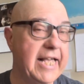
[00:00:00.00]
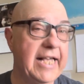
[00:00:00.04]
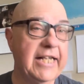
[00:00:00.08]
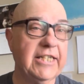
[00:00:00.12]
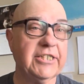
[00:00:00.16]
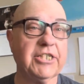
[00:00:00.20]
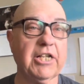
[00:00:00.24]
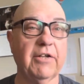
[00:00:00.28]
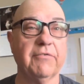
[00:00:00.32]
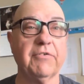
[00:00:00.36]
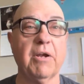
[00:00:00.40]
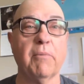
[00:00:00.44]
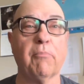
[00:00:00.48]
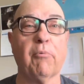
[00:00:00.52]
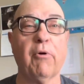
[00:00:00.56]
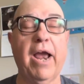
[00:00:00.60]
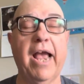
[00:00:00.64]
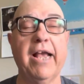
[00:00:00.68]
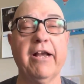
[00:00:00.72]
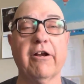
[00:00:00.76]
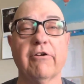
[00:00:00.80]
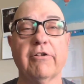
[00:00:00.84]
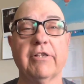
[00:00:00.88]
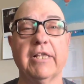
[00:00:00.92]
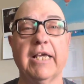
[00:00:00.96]
Sylvia
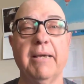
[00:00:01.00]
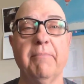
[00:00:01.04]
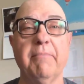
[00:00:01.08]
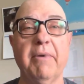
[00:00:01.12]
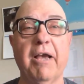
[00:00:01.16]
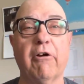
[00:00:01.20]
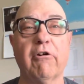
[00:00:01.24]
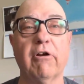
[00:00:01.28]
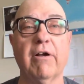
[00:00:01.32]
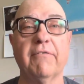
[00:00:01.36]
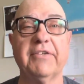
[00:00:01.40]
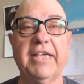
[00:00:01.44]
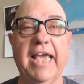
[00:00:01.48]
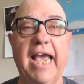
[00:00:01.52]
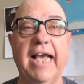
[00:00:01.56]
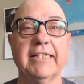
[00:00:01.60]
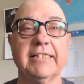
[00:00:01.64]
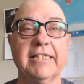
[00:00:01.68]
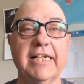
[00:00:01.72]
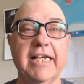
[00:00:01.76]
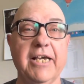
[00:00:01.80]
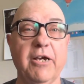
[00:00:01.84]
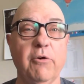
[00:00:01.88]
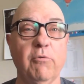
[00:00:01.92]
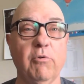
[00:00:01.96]
Pranger, the mayor of Kent,
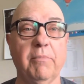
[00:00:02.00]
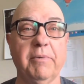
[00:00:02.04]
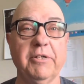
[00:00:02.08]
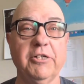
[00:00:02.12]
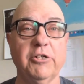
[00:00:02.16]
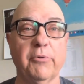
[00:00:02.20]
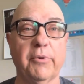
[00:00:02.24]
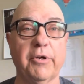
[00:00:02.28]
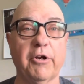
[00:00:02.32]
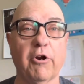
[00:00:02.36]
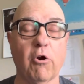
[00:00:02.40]
will be doing